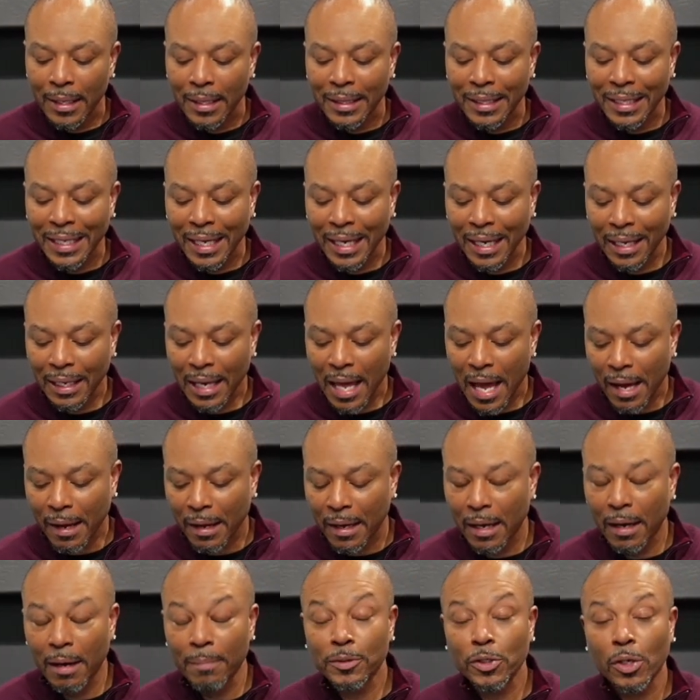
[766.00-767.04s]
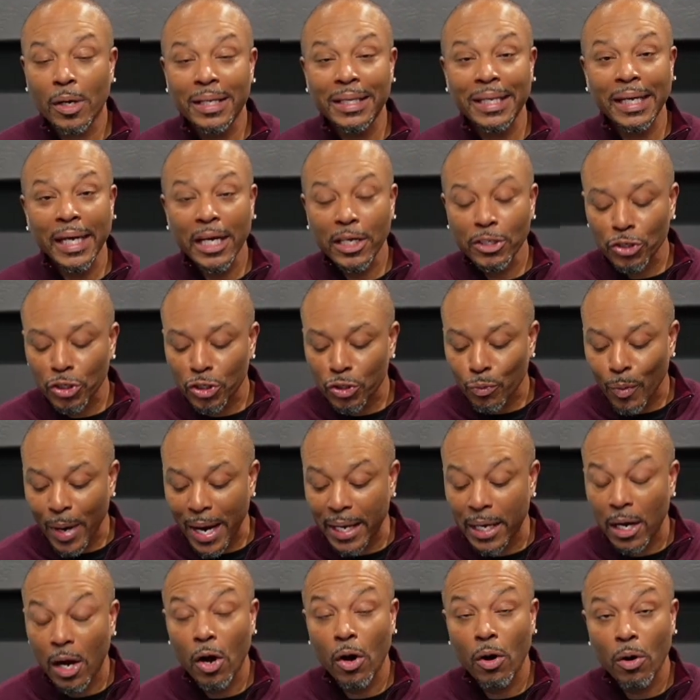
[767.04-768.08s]
the interest
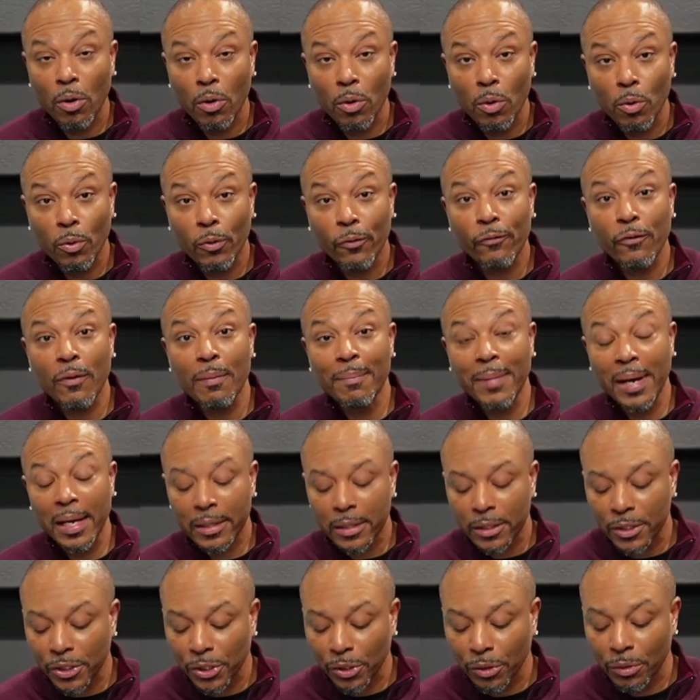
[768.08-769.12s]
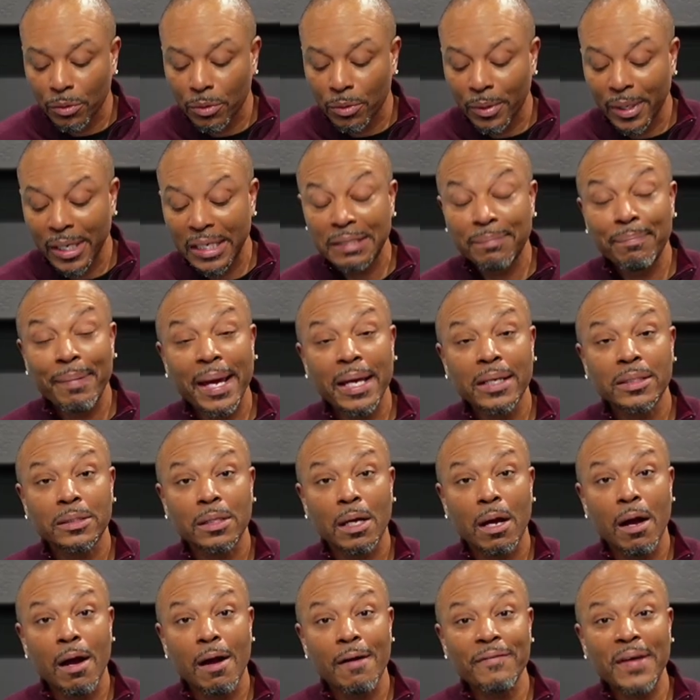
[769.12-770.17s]
rate owed for month two is based
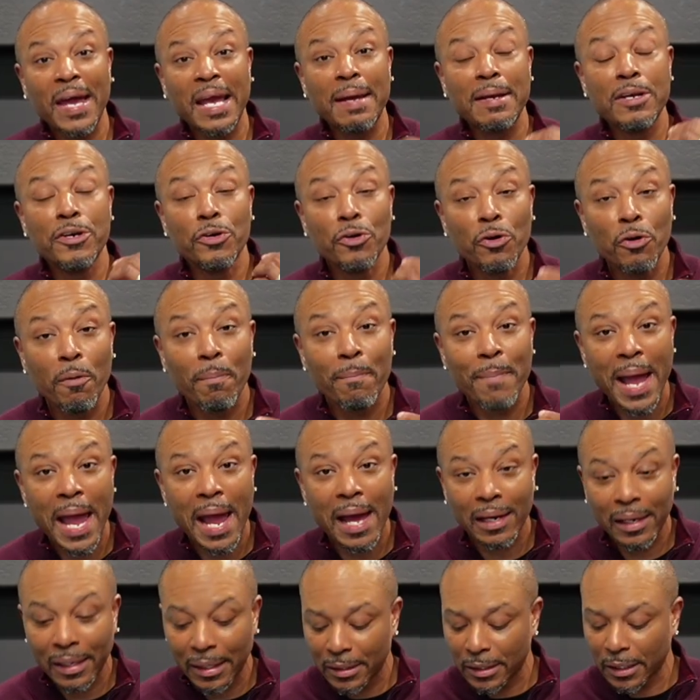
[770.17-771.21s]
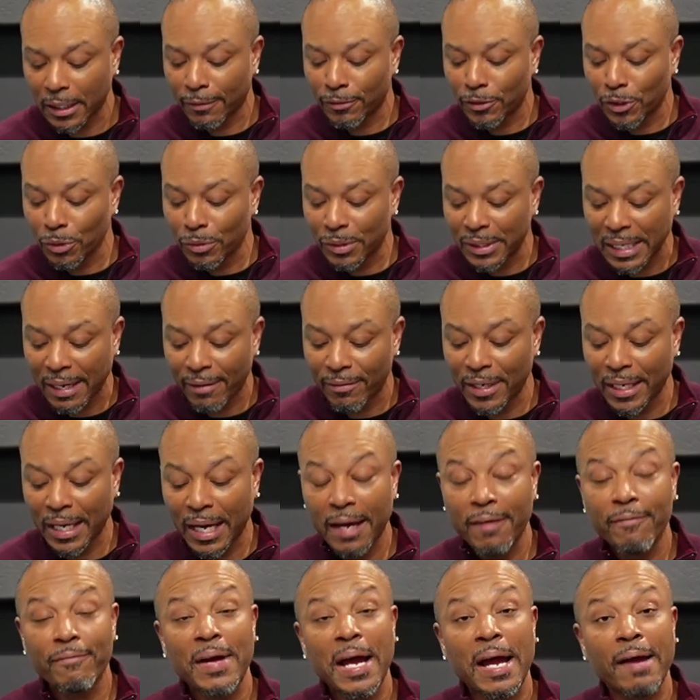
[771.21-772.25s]
off a new balance of
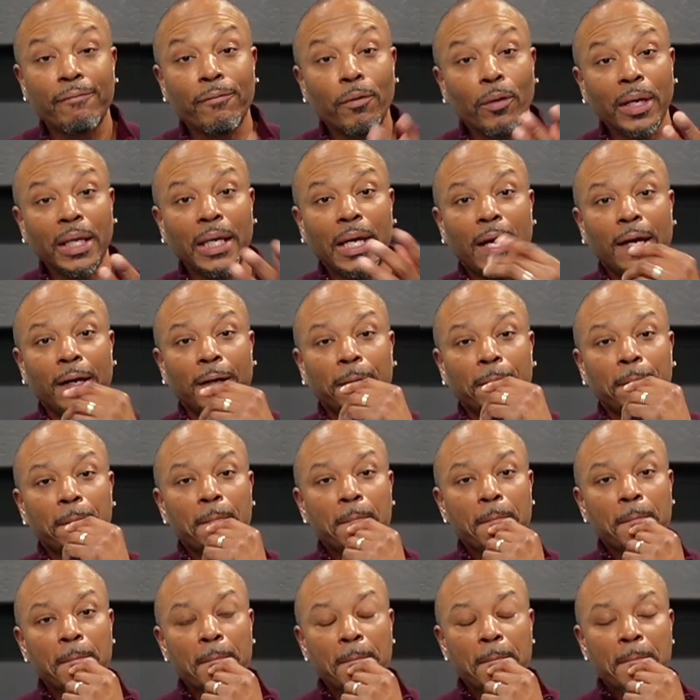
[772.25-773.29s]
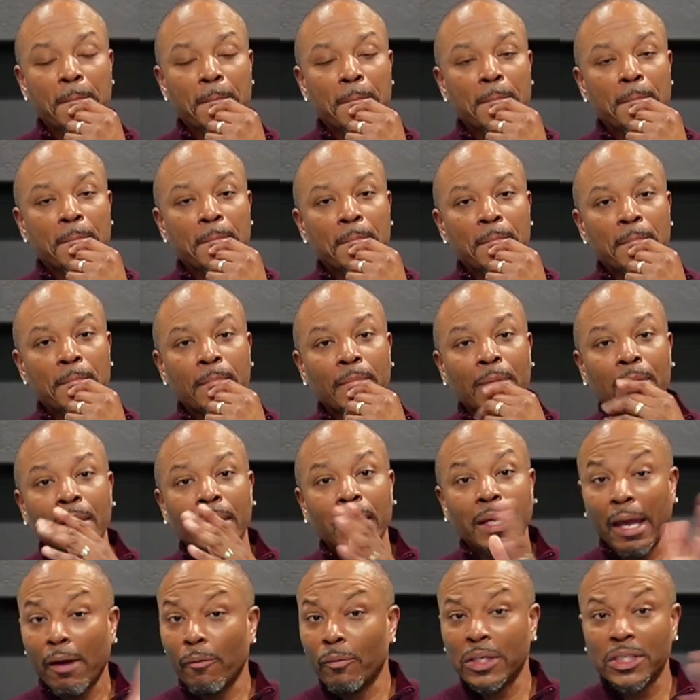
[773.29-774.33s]
$278,548.
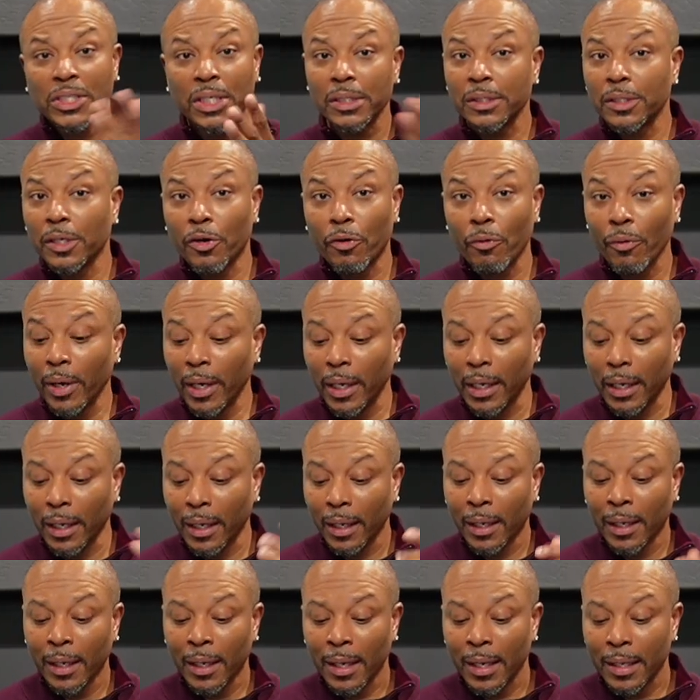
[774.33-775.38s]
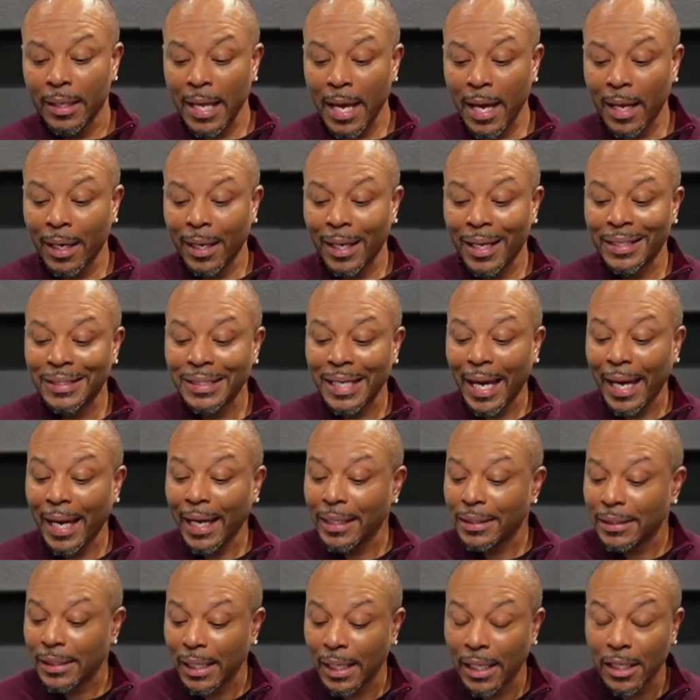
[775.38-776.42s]
Can we just agree that it's
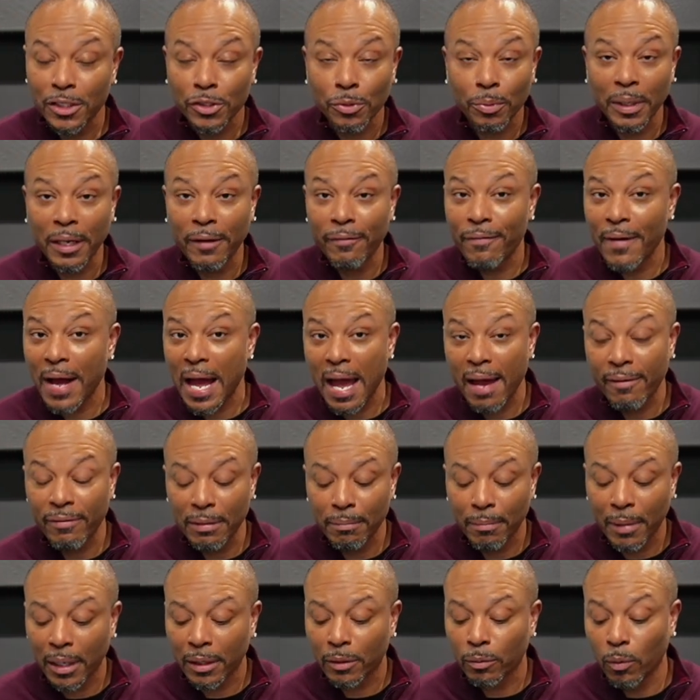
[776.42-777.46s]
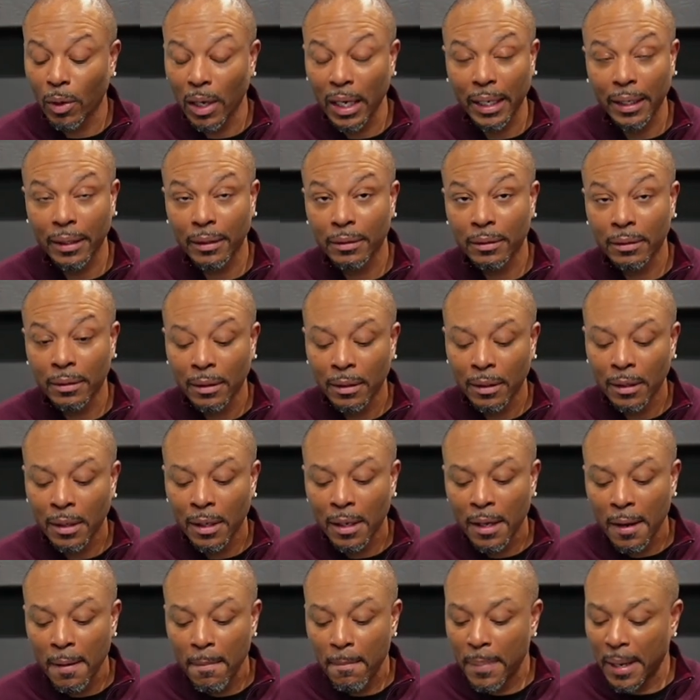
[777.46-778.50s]
$1,825 in month one,
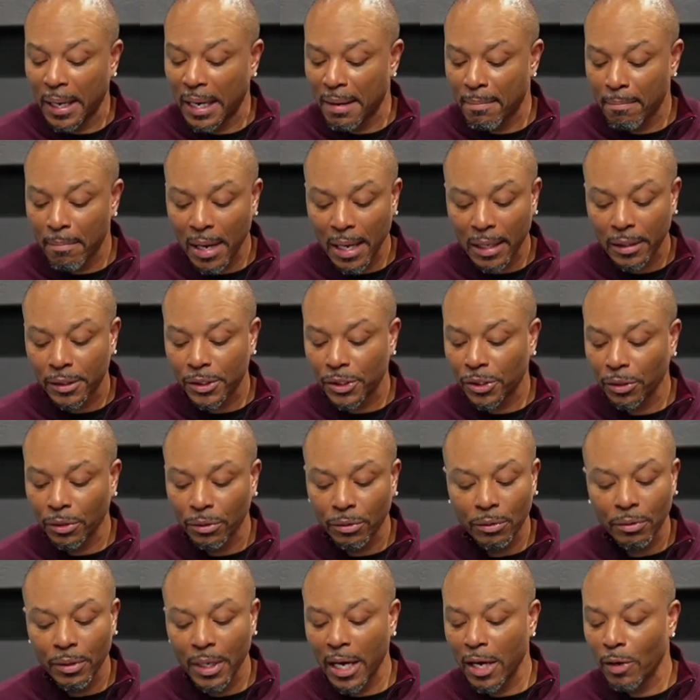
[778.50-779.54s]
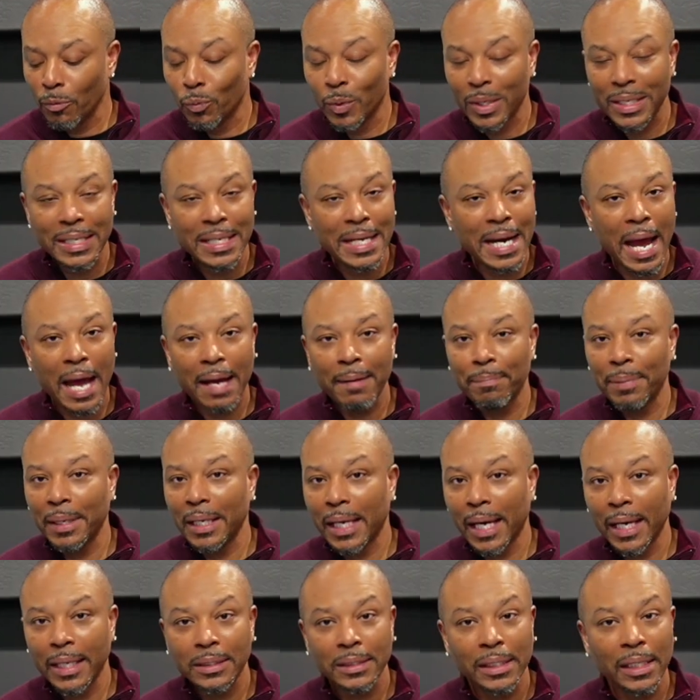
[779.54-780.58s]
but in month two, it would not be
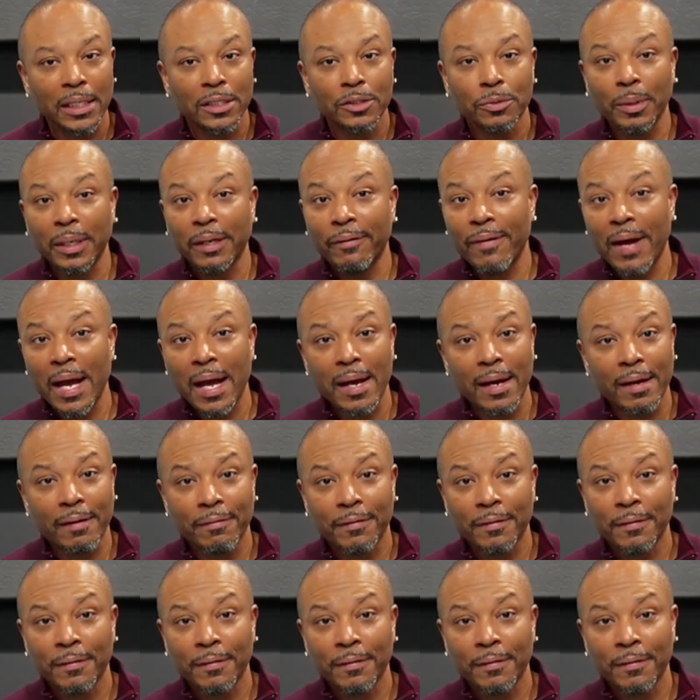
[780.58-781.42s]
$1,825.